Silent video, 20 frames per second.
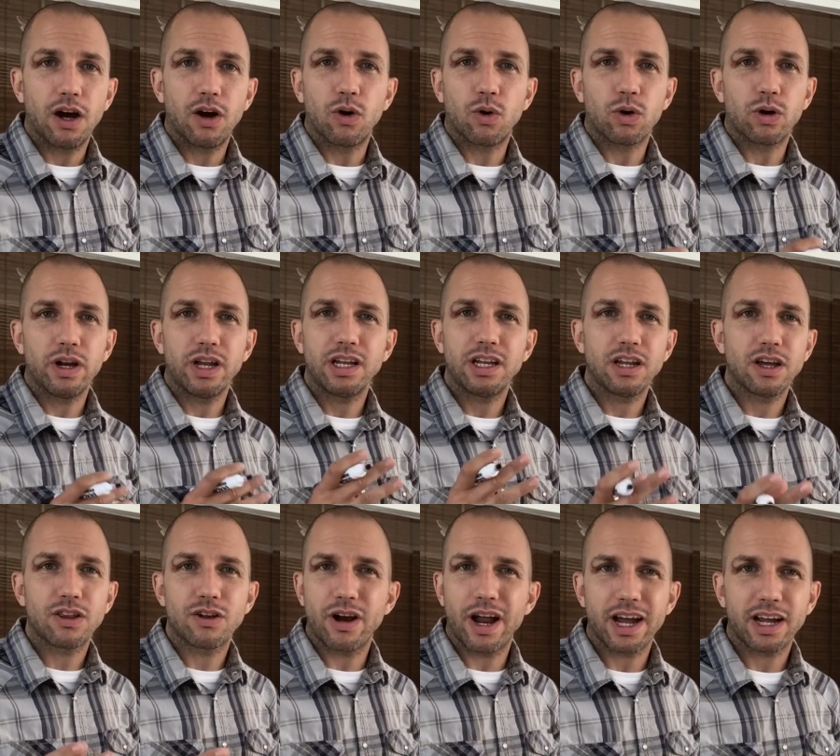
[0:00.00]
or any
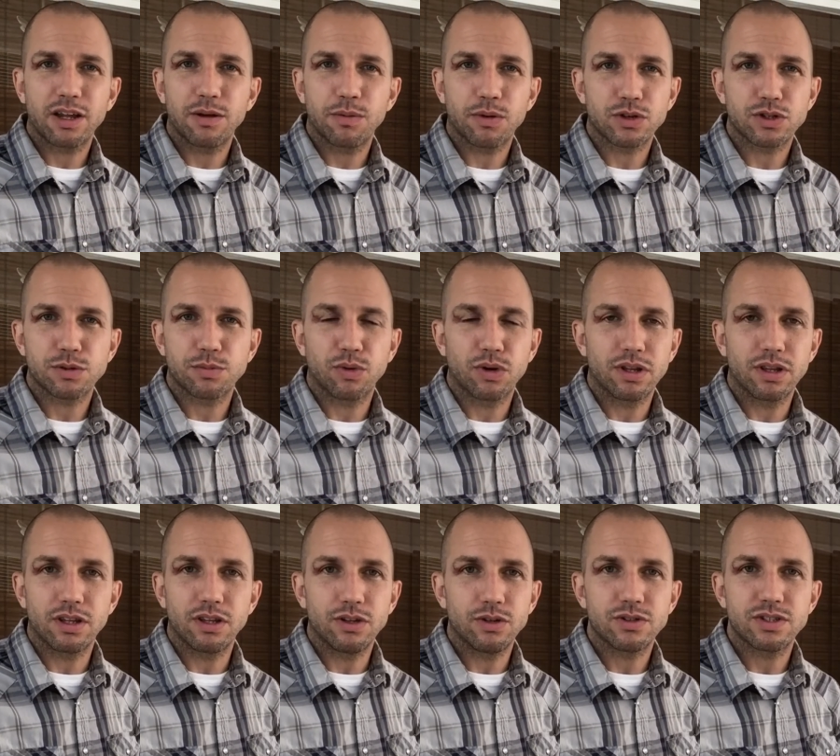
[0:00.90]
other acupuncture point
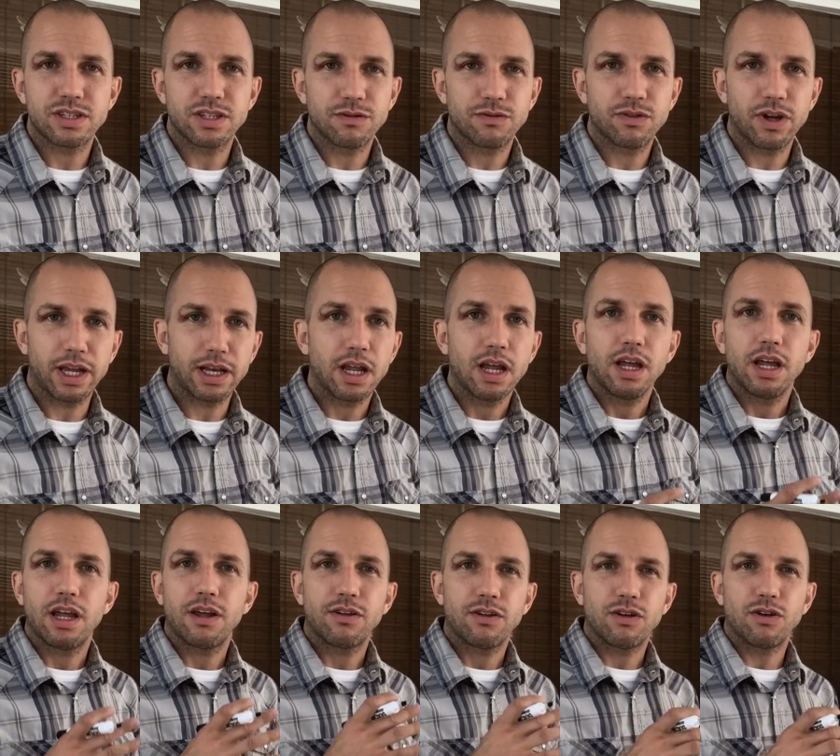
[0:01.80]
that you see fit,
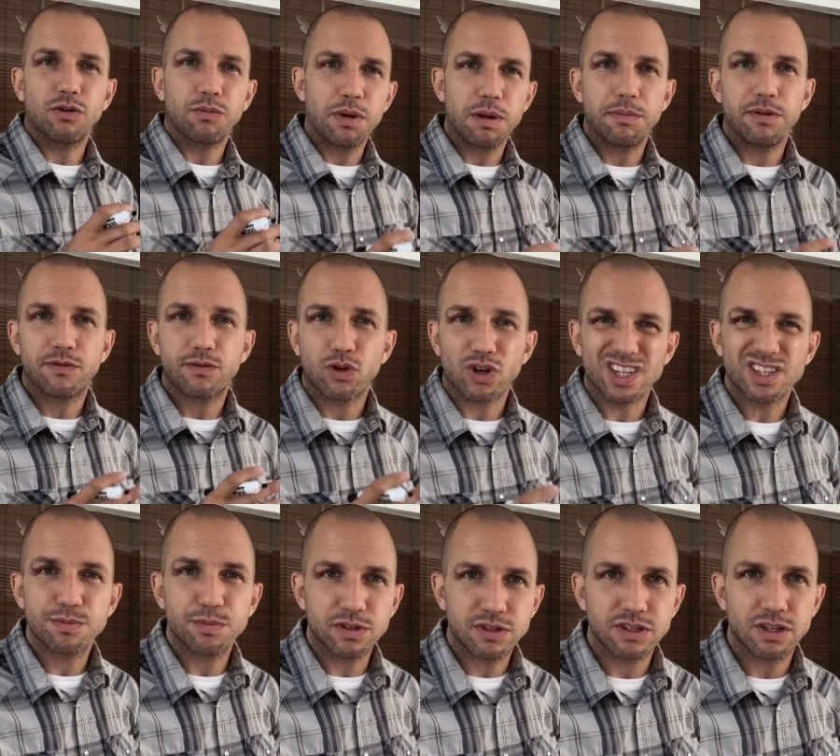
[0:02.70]
maybe for a
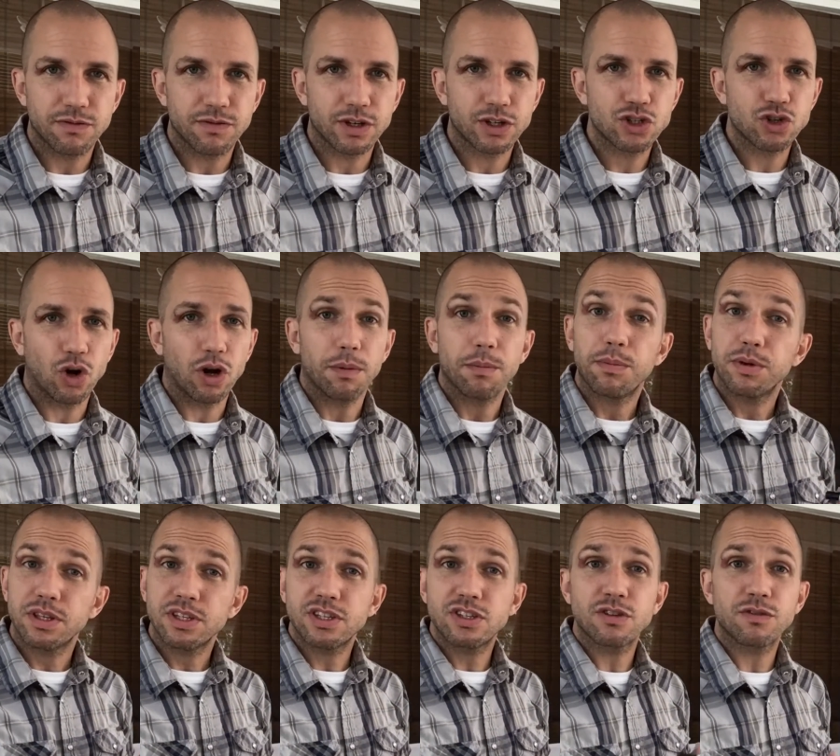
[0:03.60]
specific joint.
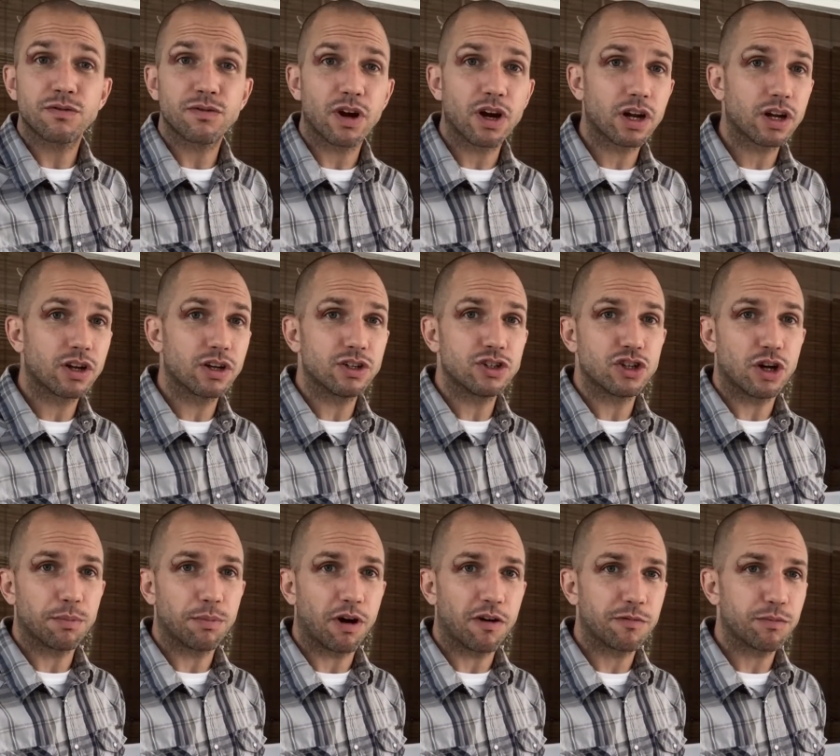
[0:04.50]
But this is a very good
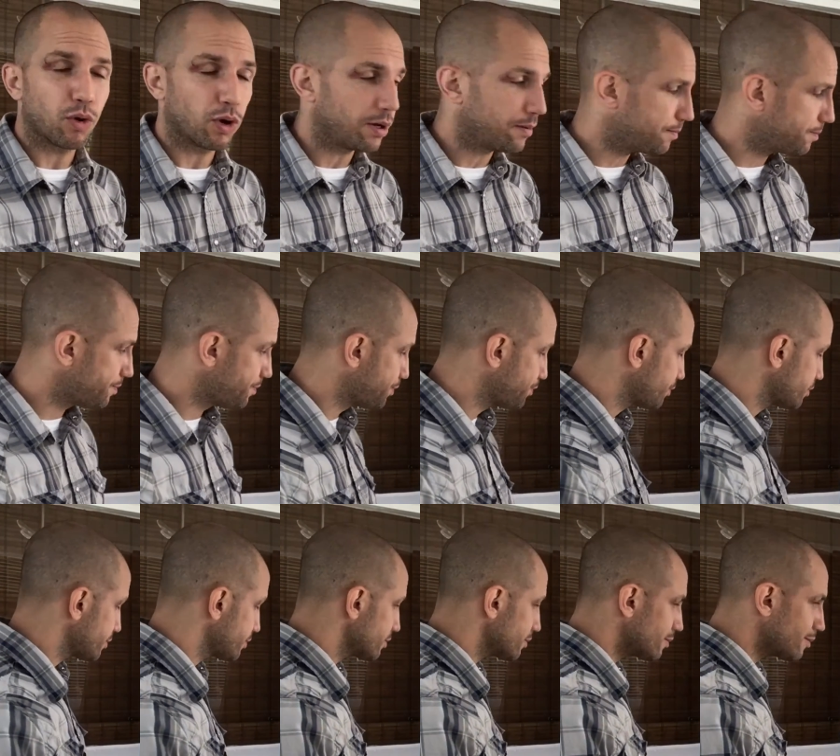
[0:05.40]
jump-off point.
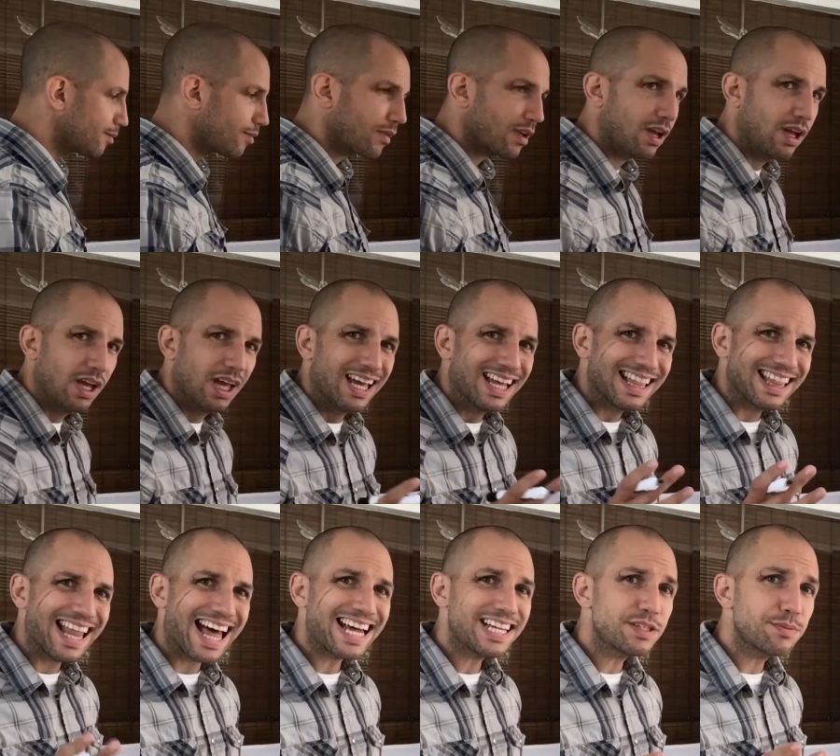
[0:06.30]

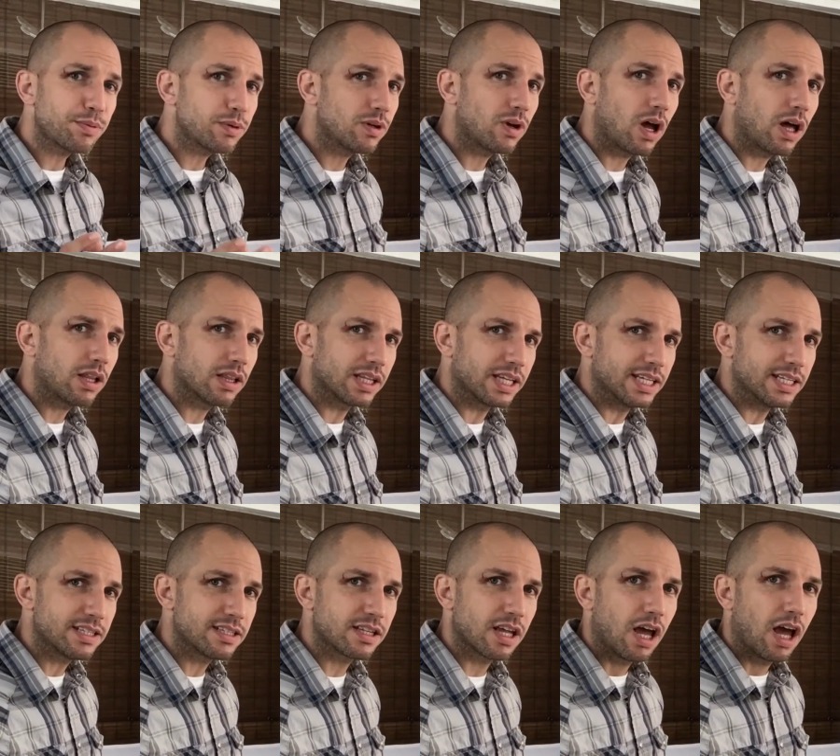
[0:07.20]
Last but not
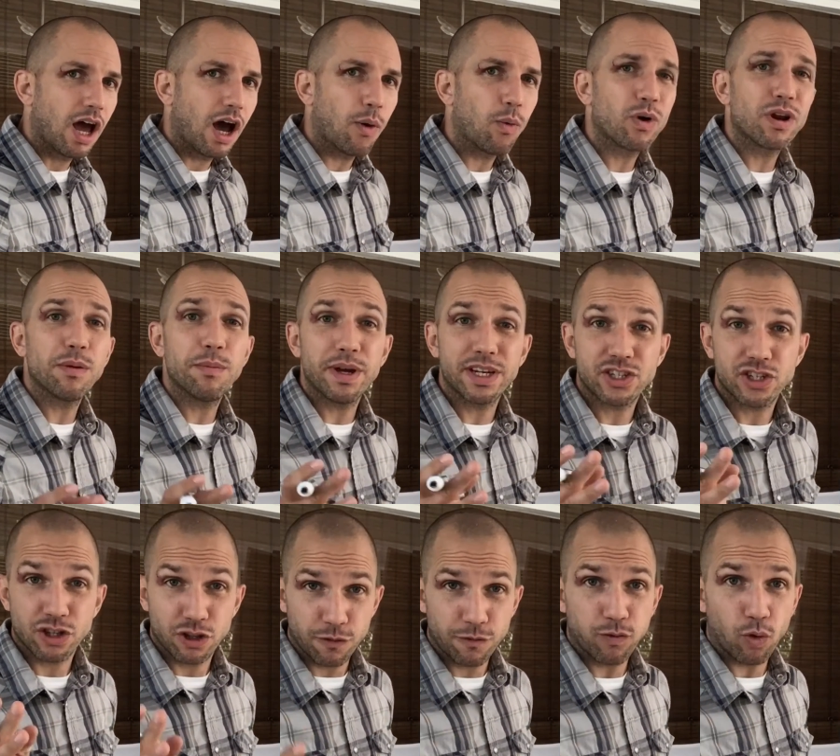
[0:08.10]
least, I want to
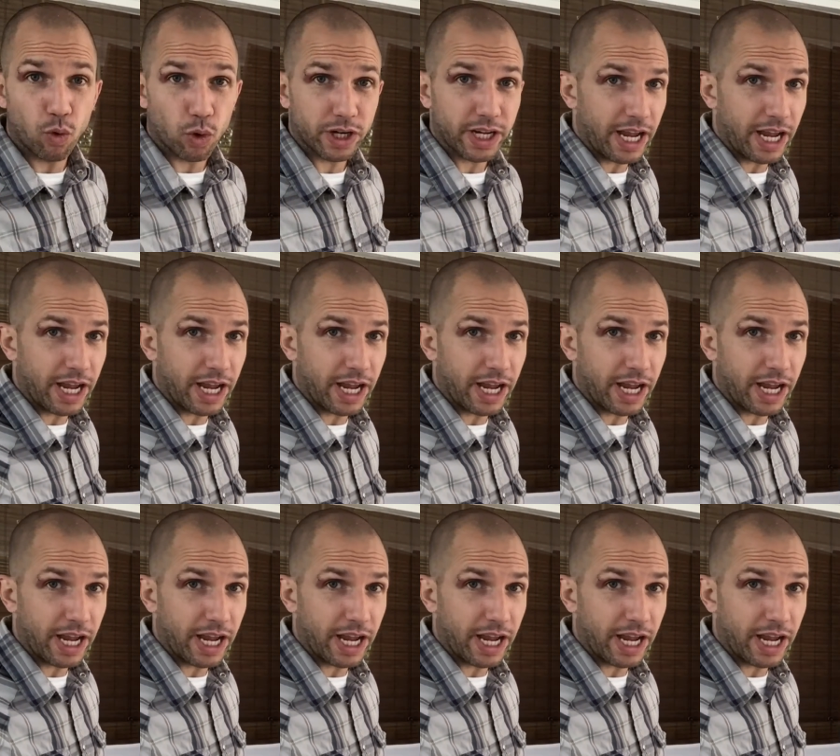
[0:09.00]
mention the 4